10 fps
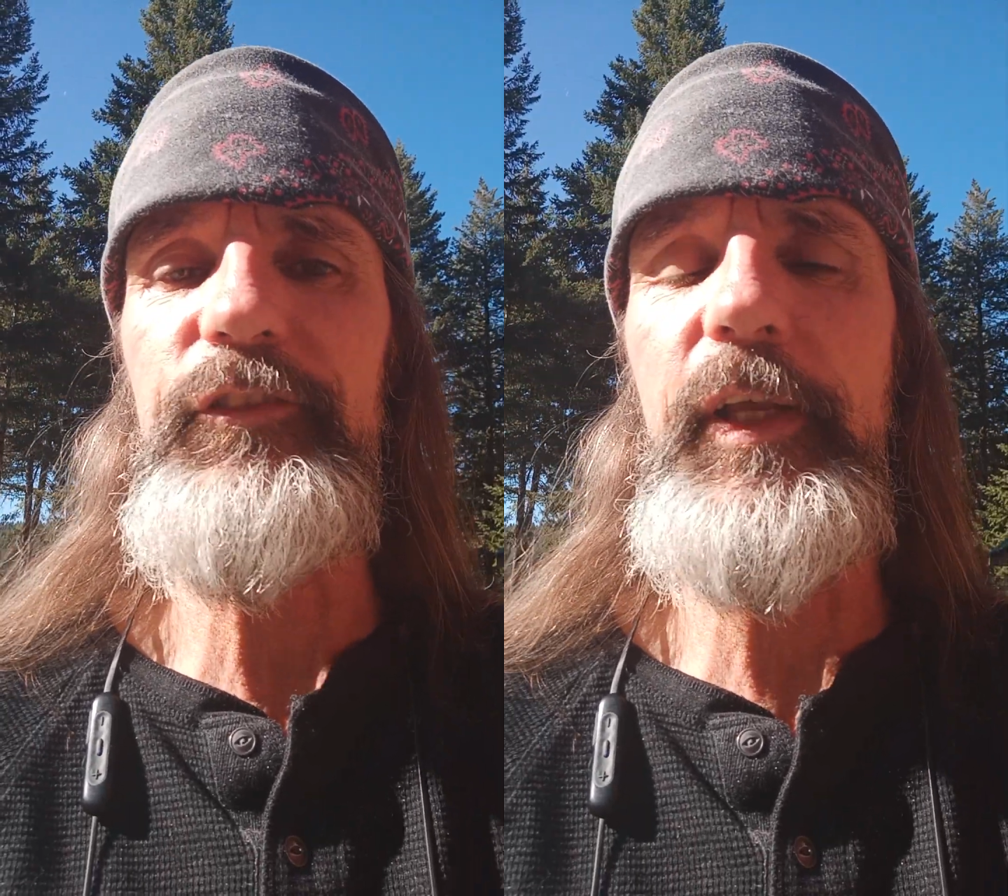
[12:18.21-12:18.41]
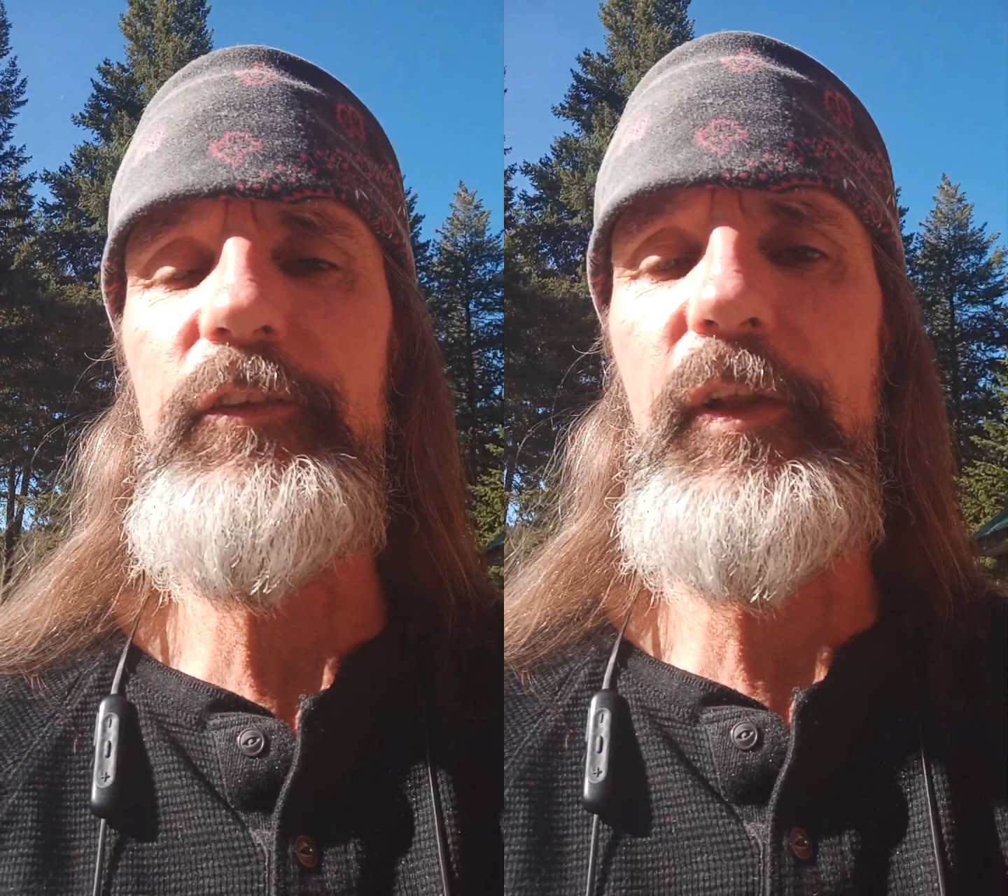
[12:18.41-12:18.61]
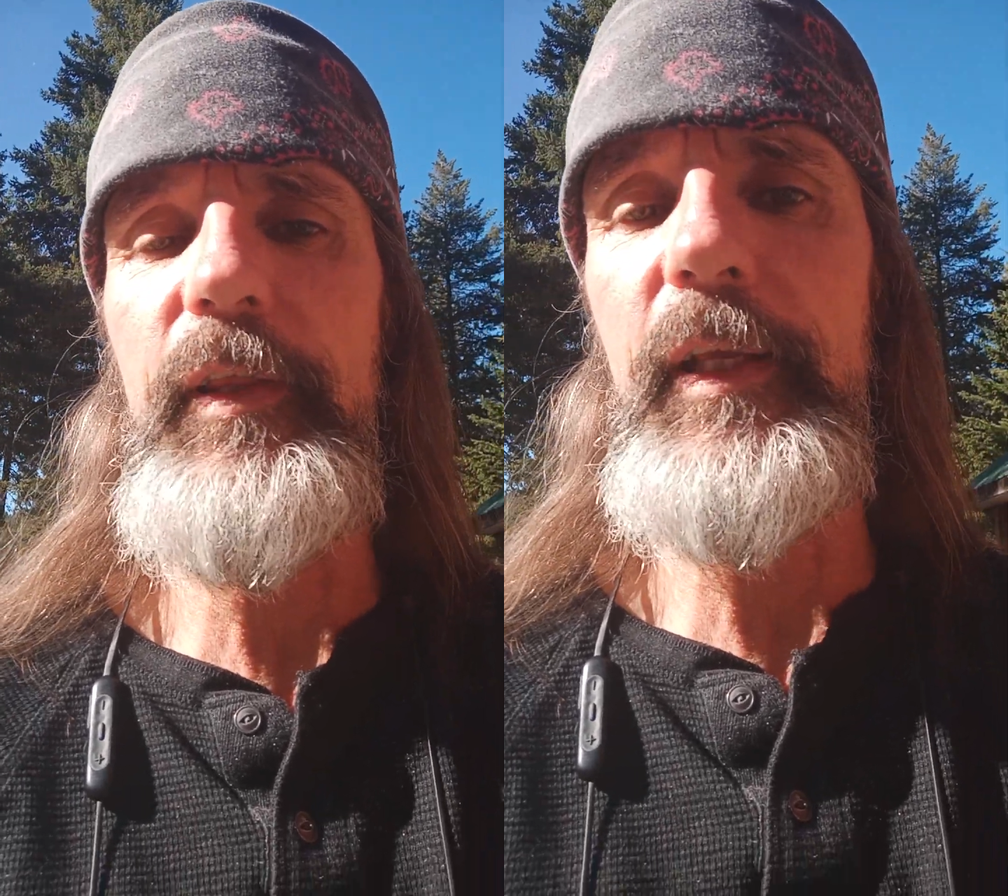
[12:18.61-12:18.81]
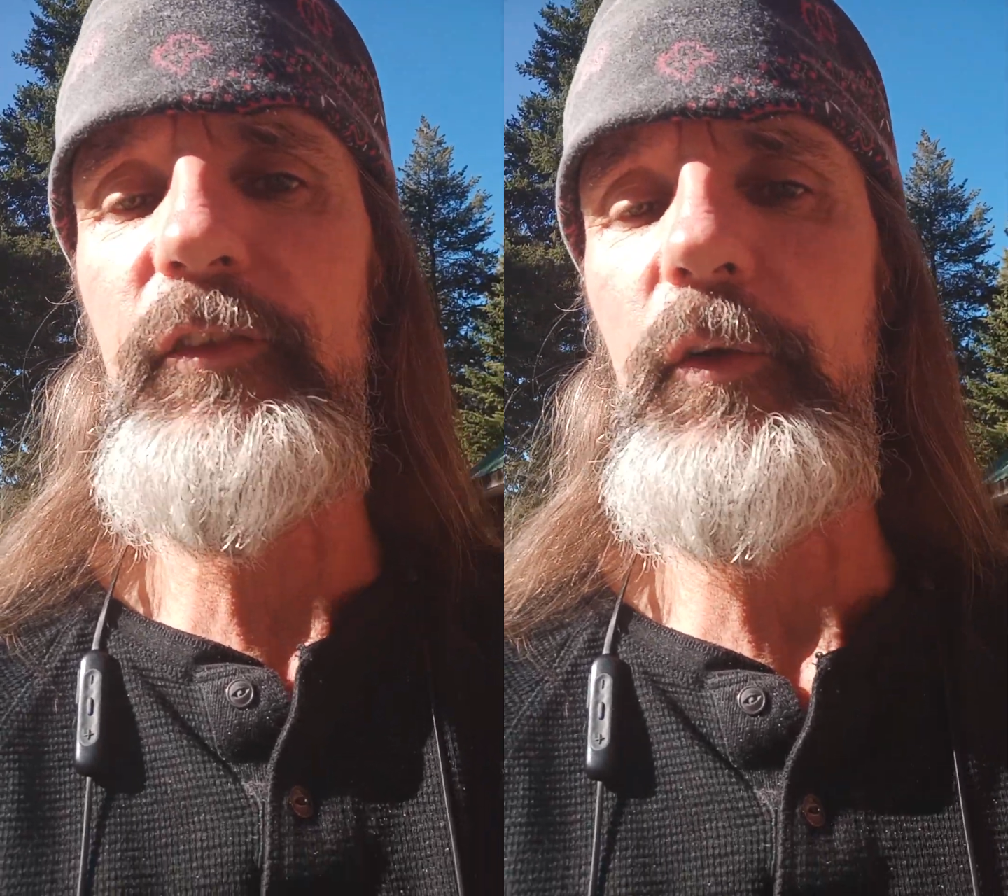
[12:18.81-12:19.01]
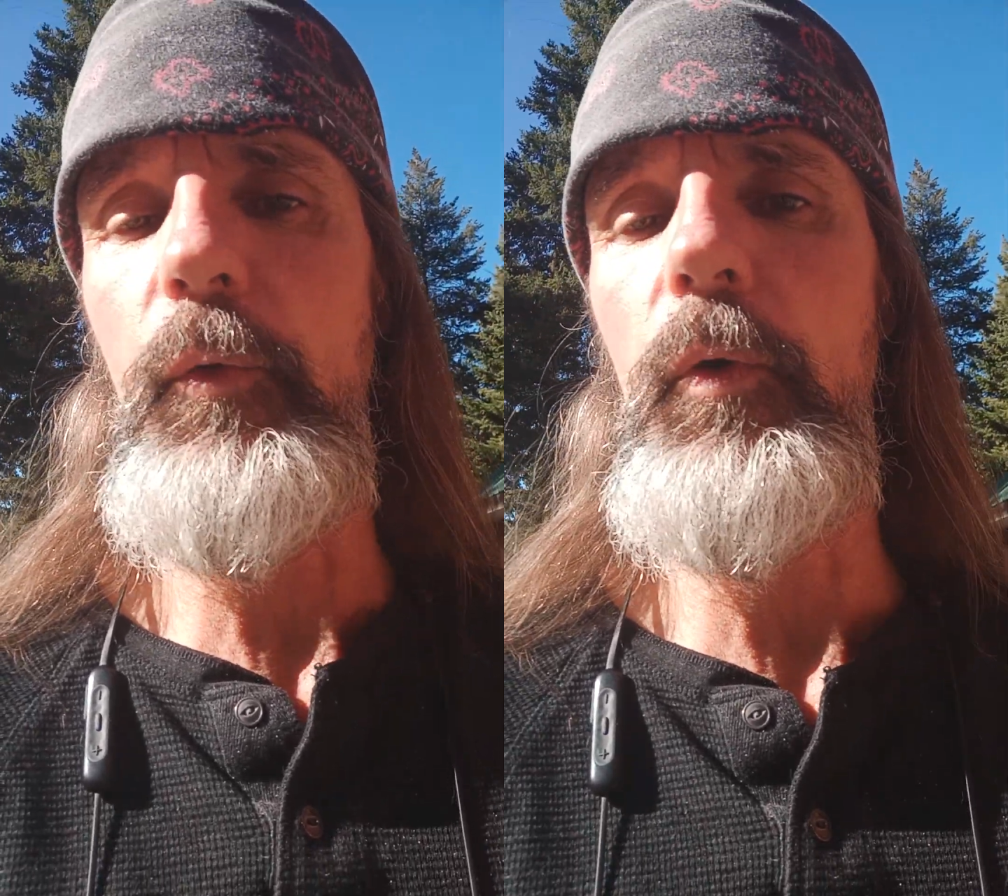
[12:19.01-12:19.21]
changing
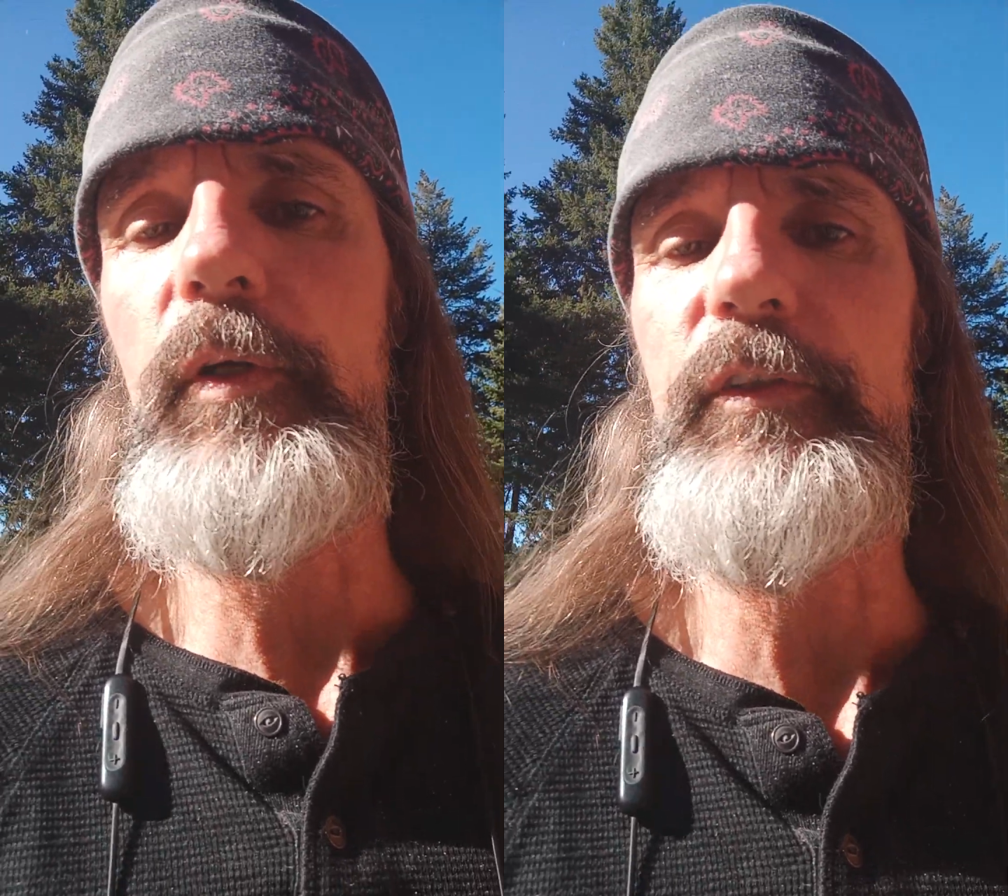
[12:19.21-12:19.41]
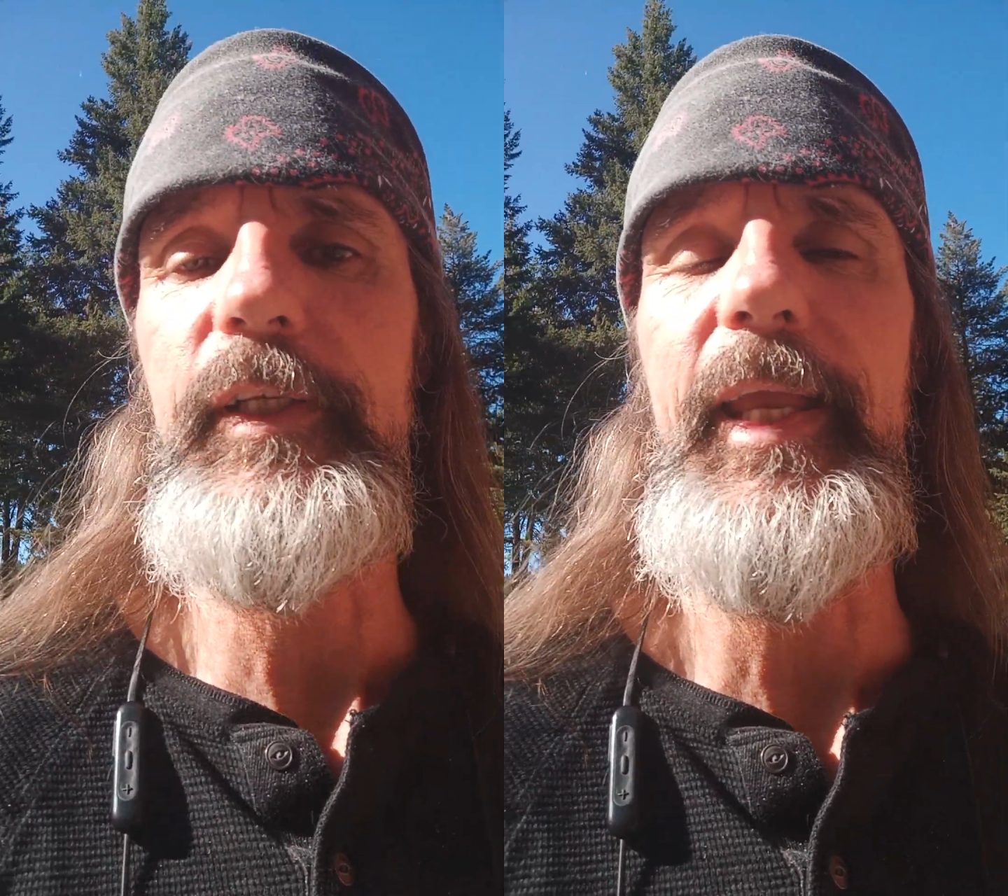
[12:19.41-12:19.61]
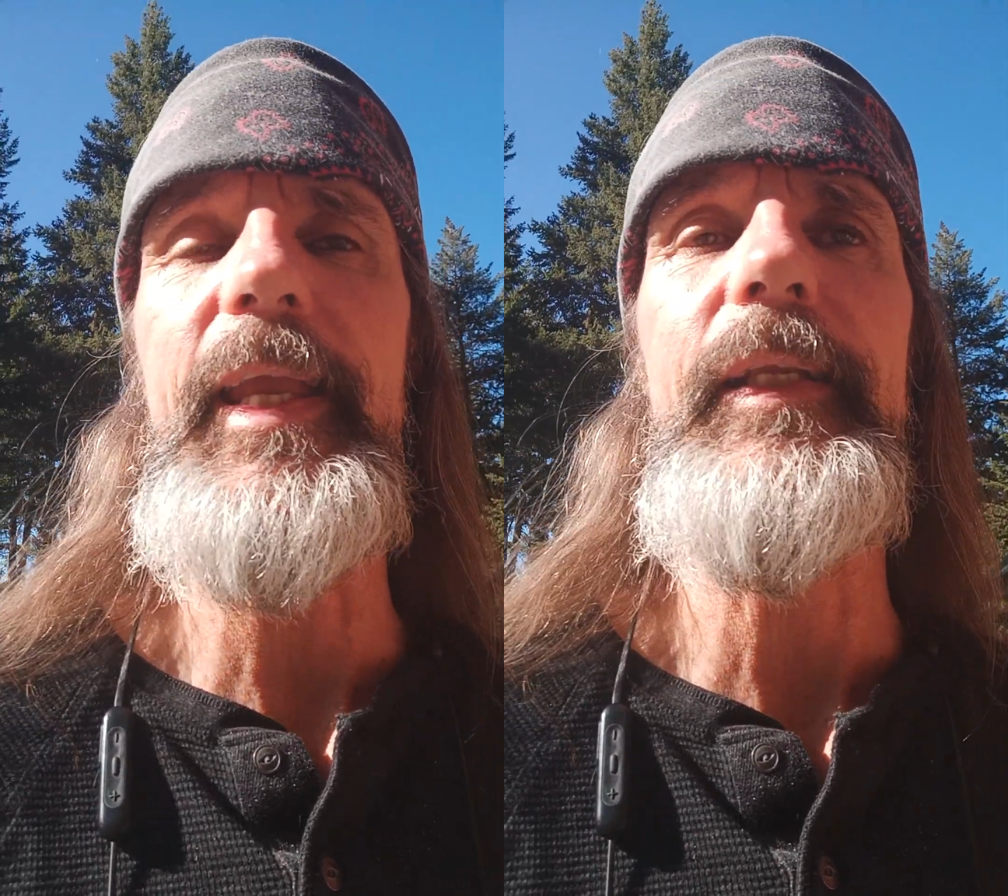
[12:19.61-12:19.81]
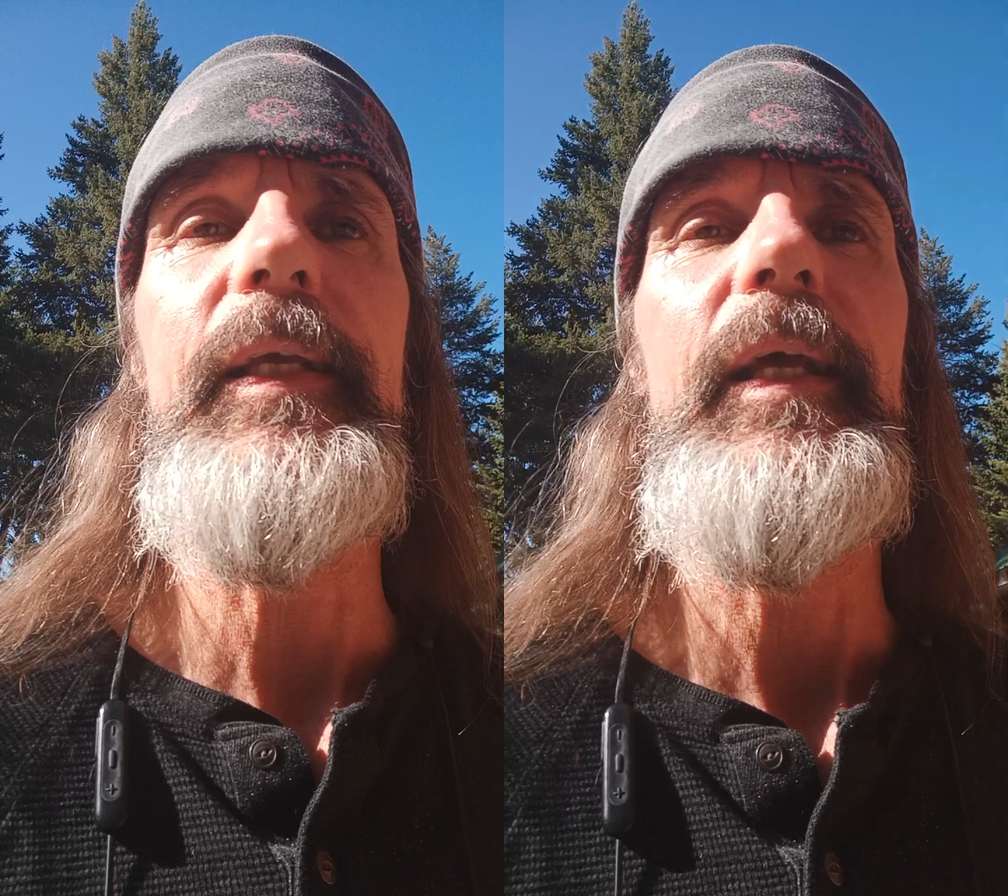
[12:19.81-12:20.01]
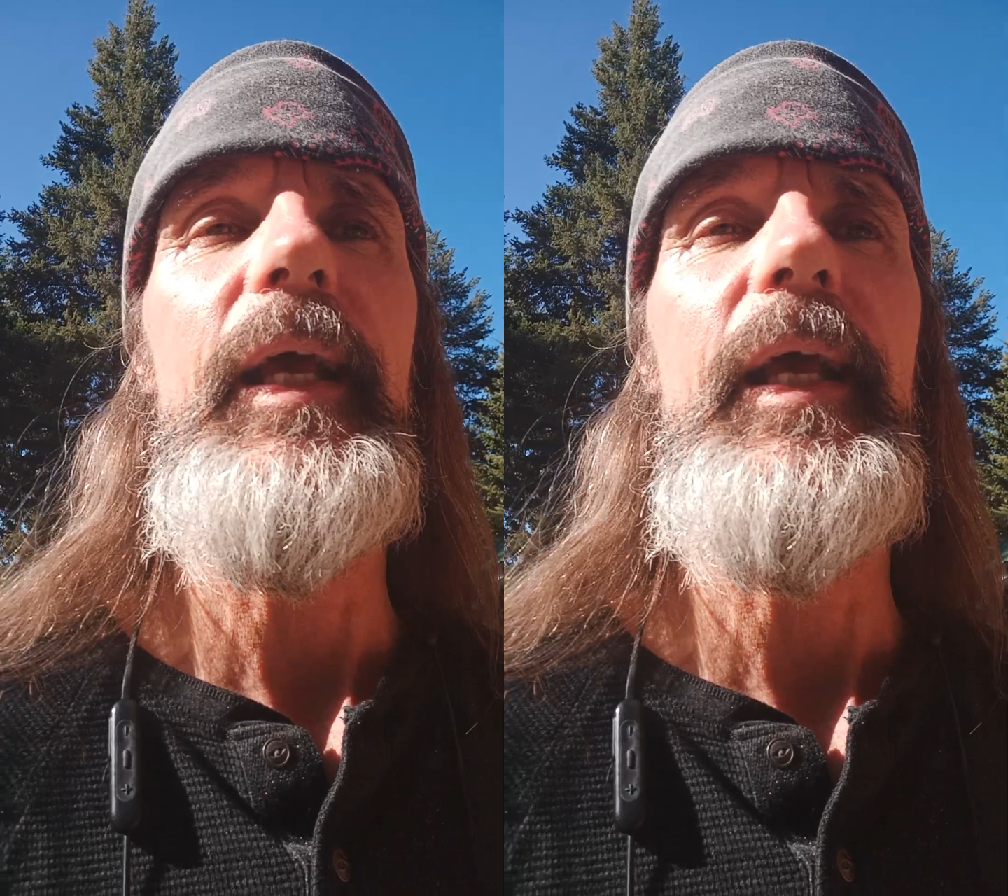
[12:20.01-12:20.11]
things in order to gain,